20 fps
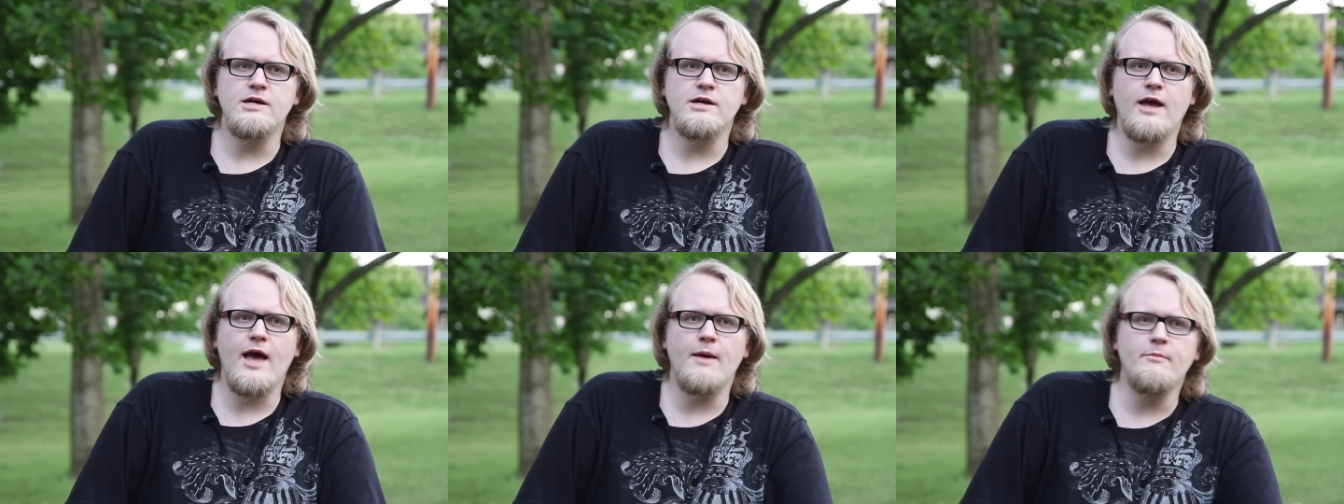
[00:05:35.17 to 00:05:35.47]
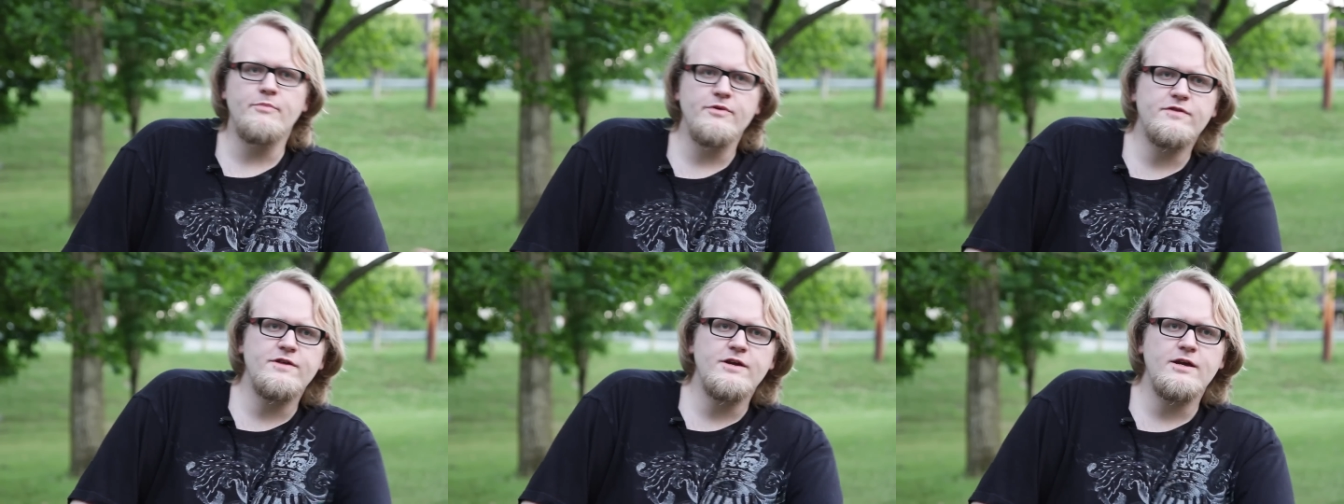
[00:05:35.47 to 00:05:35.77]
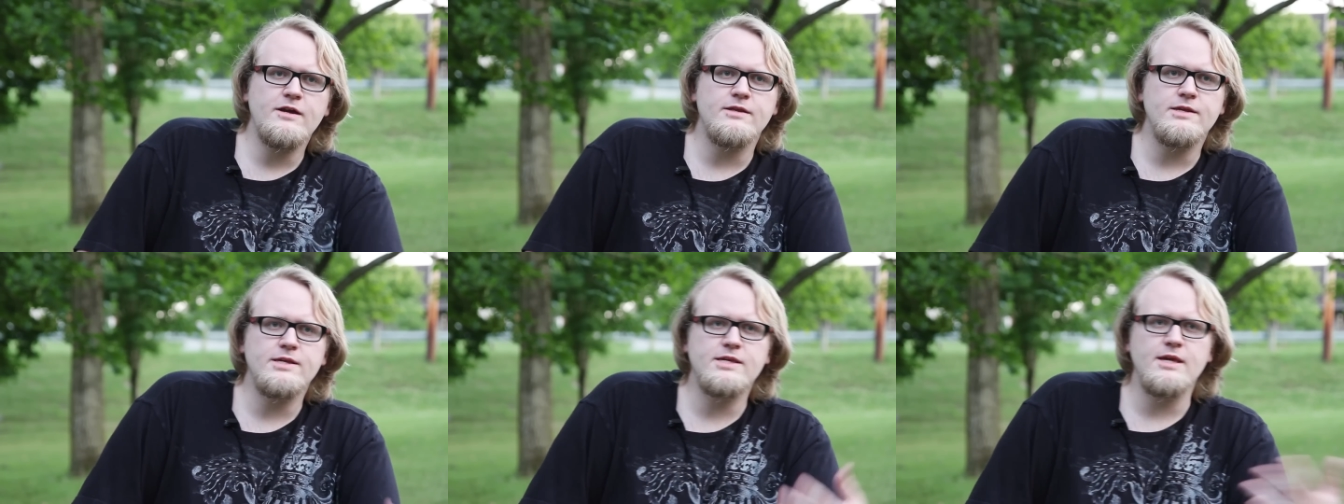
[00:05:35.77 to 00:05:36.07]

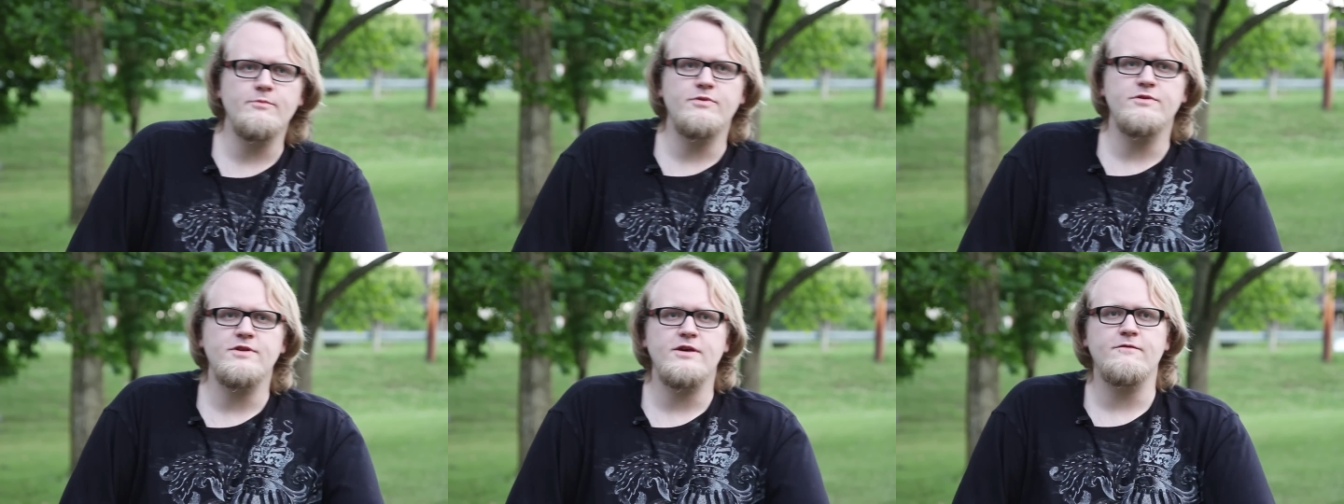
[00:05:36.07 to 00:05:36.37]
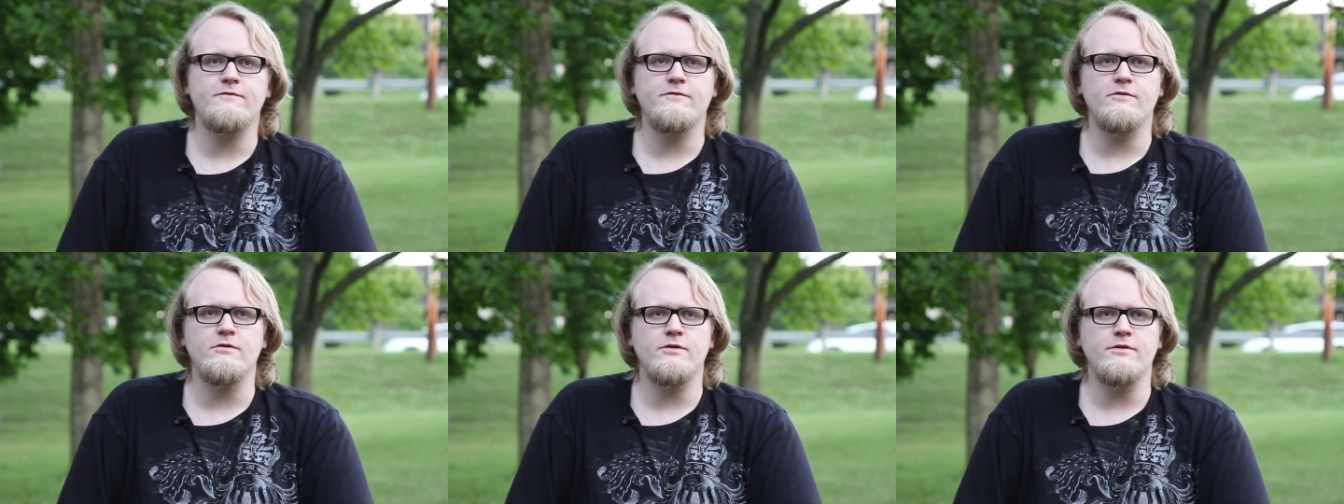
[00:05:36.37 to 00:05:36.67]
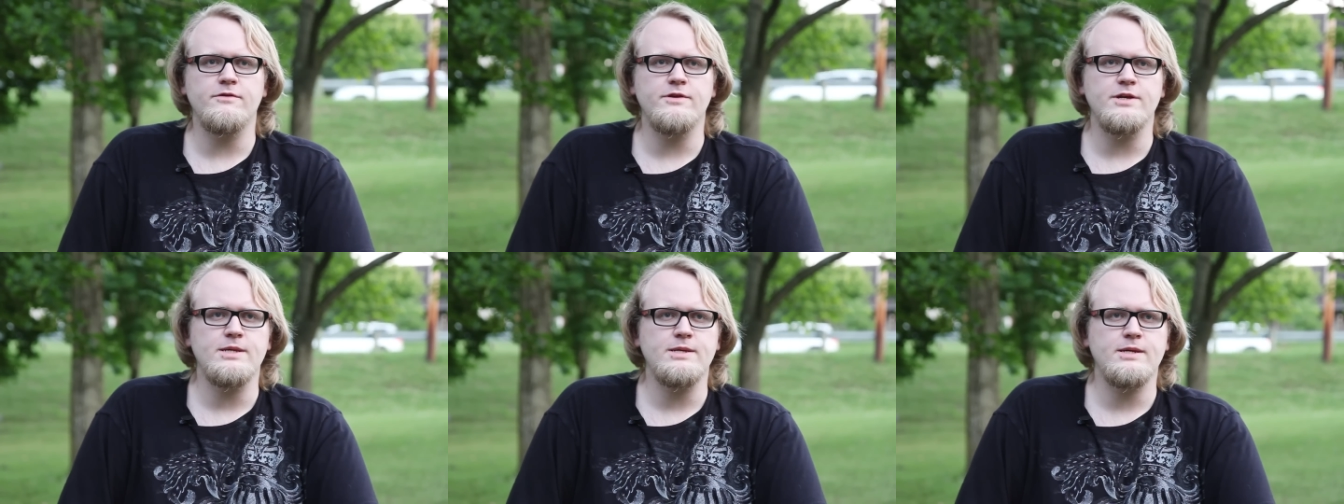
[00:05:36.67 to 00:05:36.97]
empathy and sympathy for
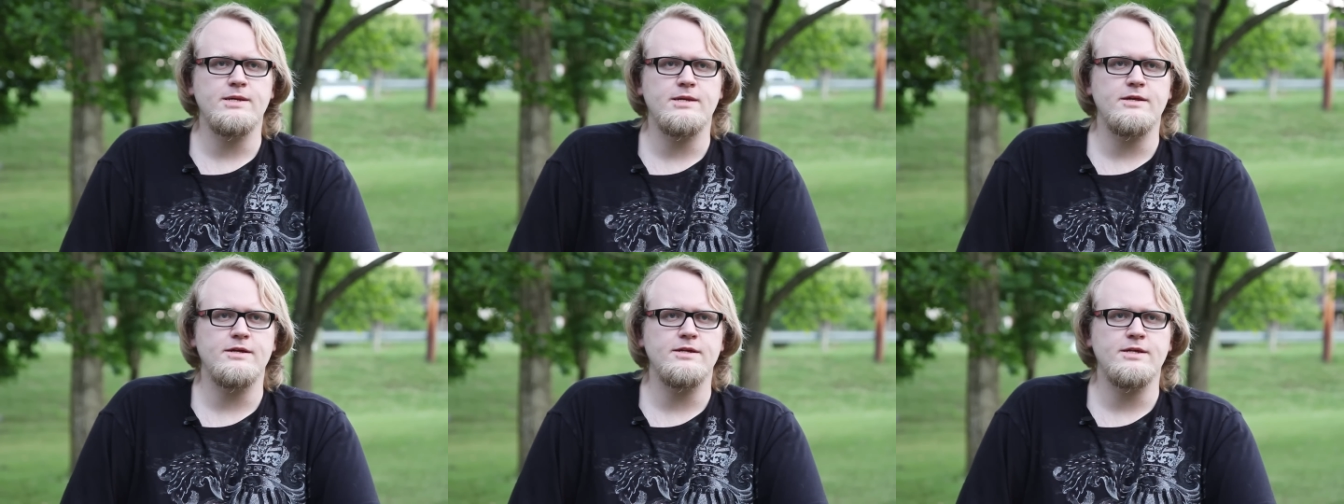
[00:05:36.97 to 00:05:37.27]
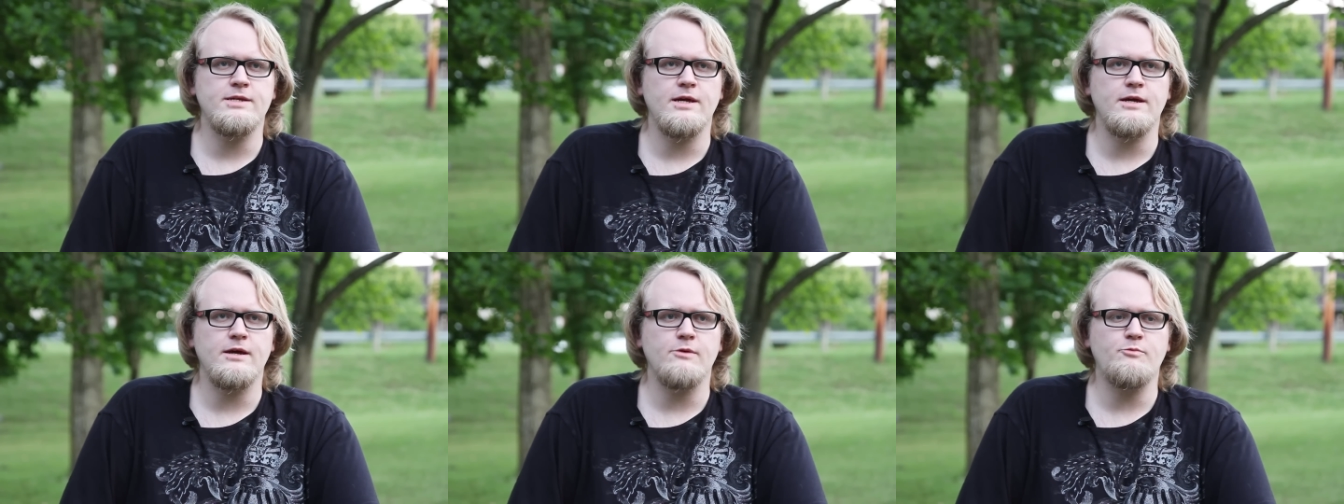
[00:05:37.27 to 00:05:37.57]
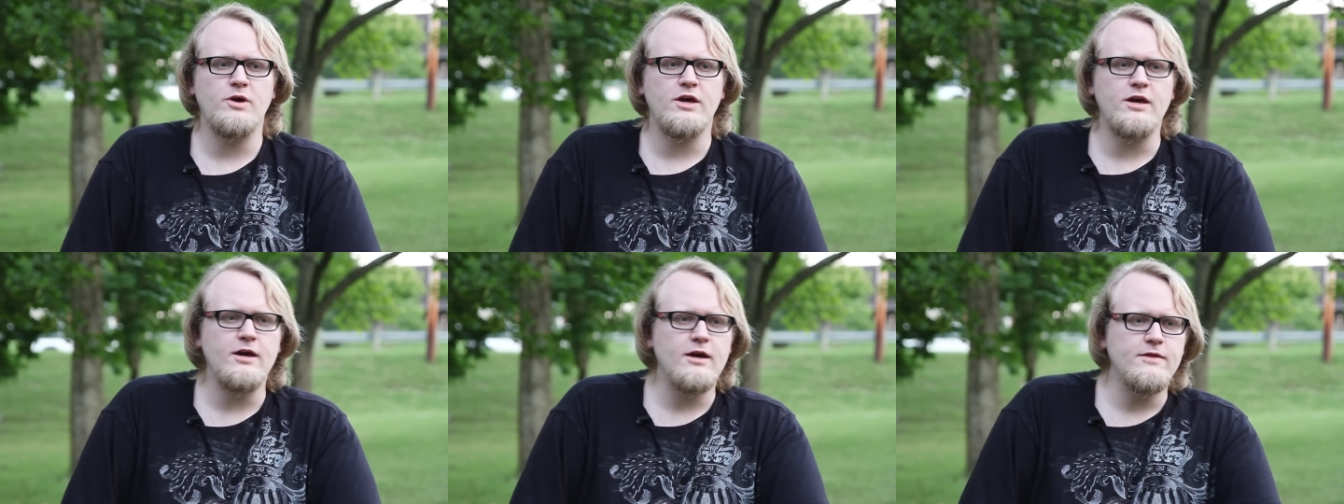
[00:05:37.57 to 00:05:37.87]
this
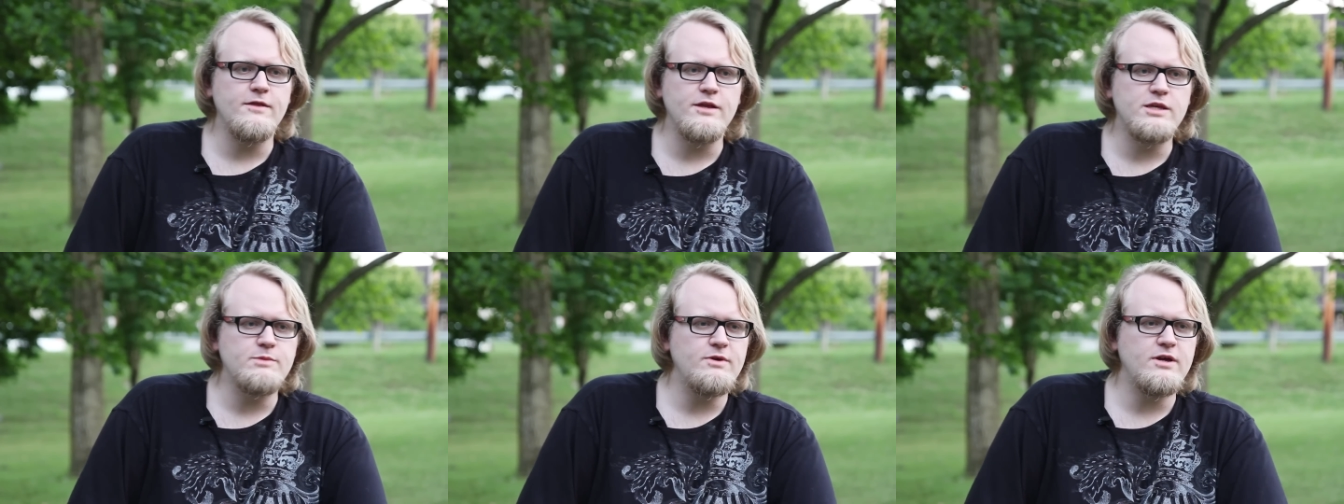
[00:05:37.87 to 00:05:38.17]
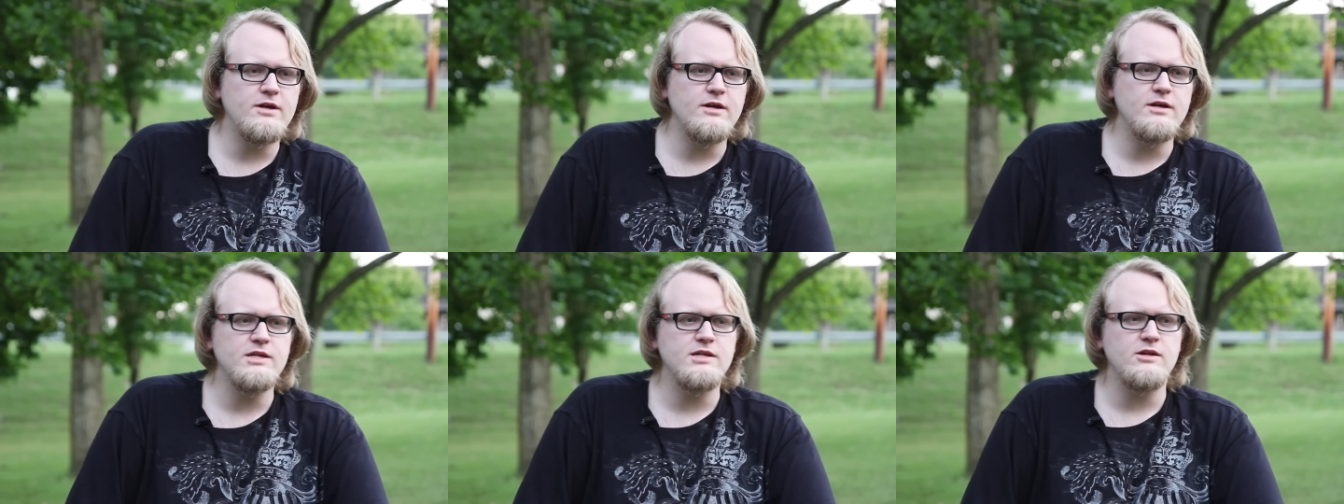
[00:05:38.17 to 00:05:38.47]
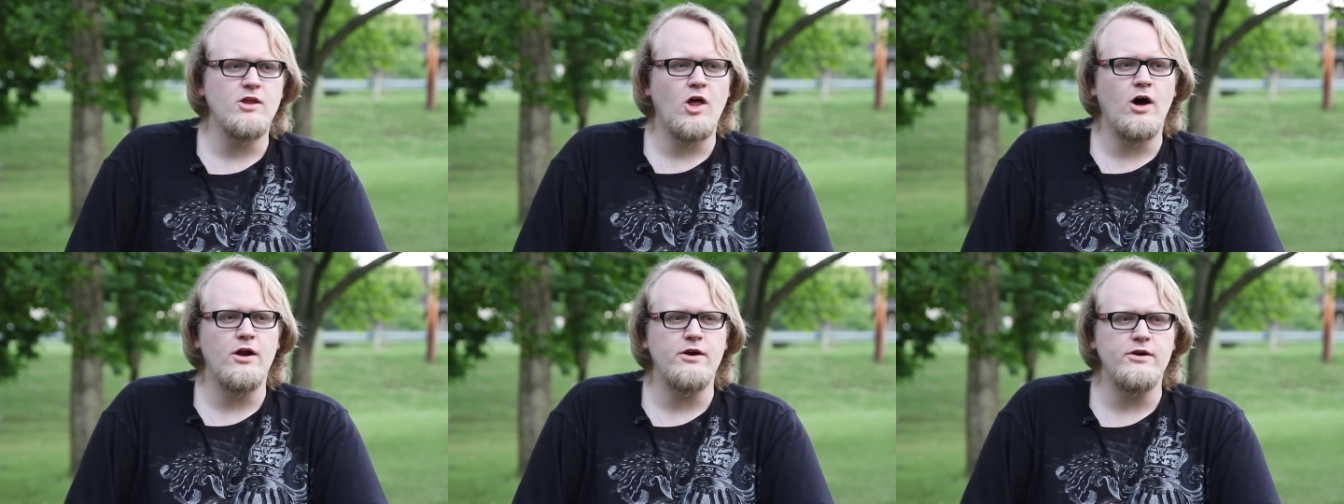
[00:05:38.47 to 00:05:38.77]
pig that's being
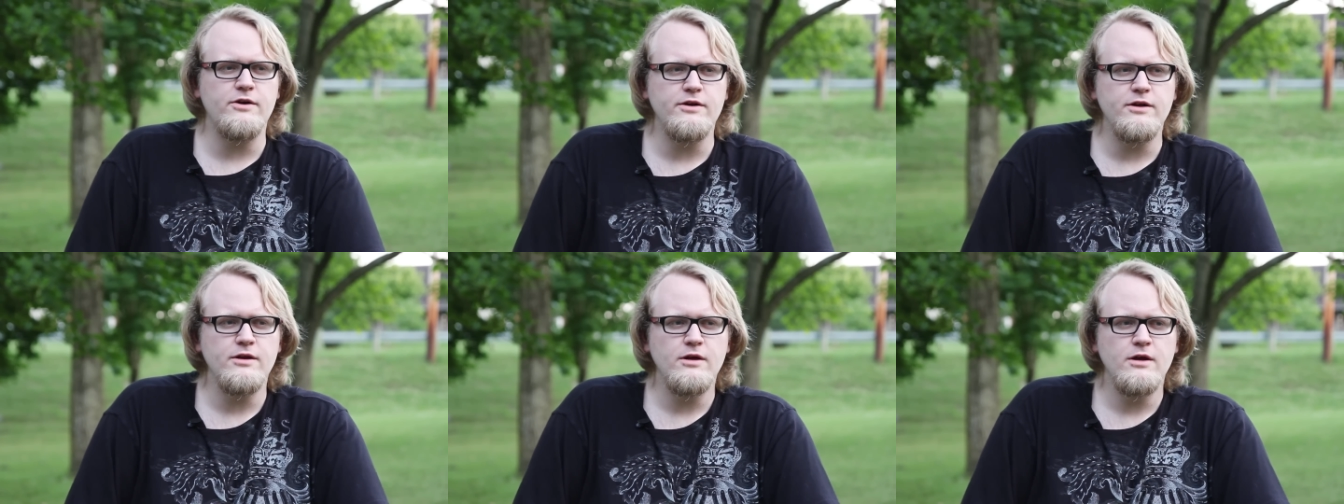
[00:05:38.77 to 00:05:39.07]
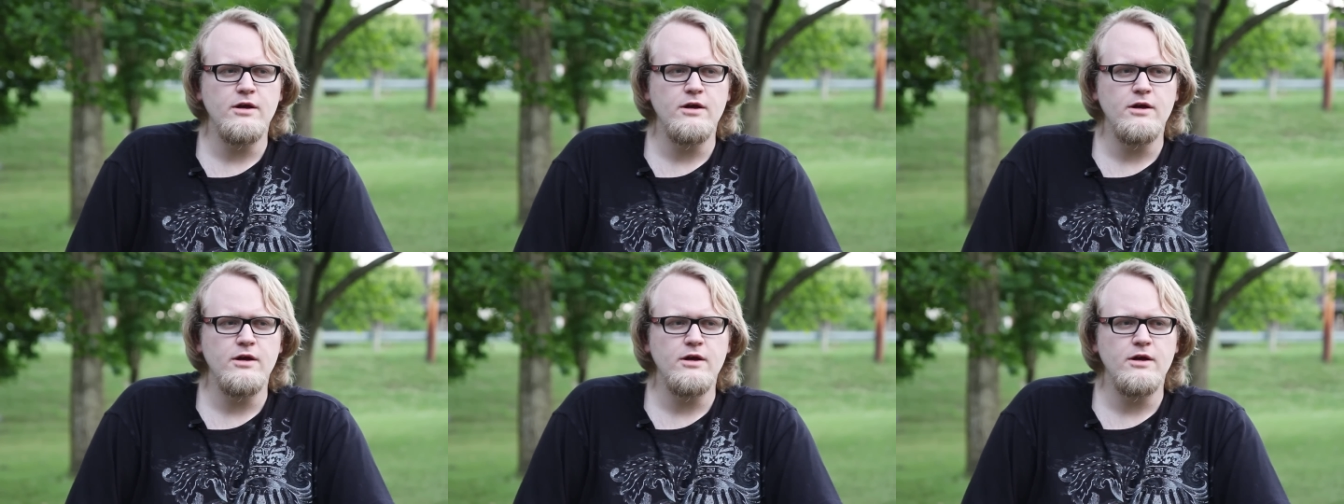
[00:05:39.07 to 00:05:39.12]
slaughtered.